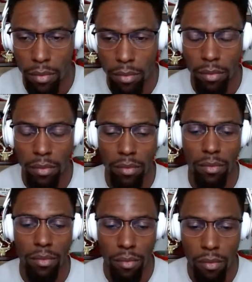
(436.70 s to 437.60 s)

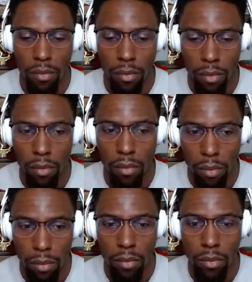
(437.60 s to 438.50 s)

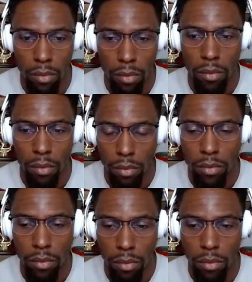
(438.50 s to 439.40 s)

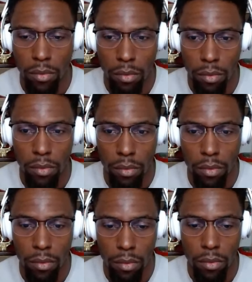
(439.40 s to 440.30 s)

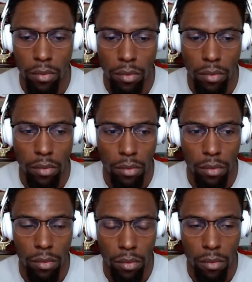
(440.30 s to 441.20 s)

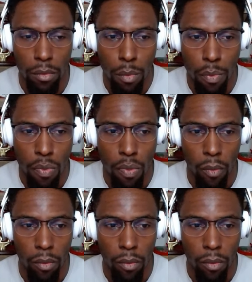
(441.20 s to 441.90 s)
(not speaking)